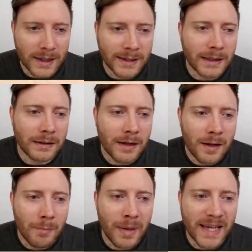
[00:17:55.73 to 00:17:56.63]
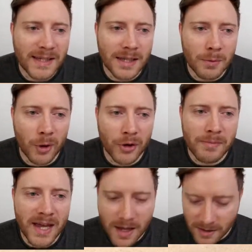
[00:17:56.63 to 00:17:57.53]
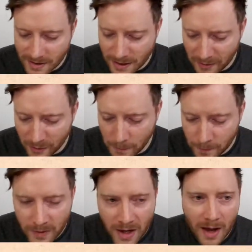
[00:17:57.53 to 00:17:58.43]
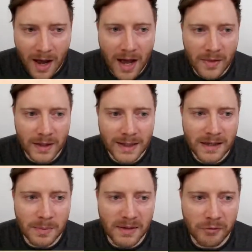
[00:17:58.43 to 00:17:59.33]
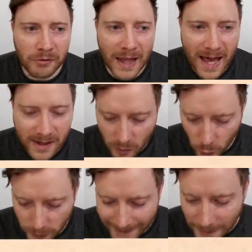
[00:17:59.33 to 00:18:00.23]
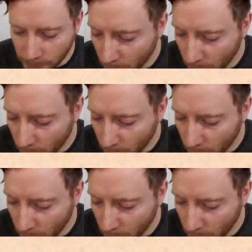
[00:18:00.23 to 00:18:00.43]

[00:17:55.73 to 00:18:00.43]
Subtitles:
little piece at the bottom there. Some of them, they'll either be flat or little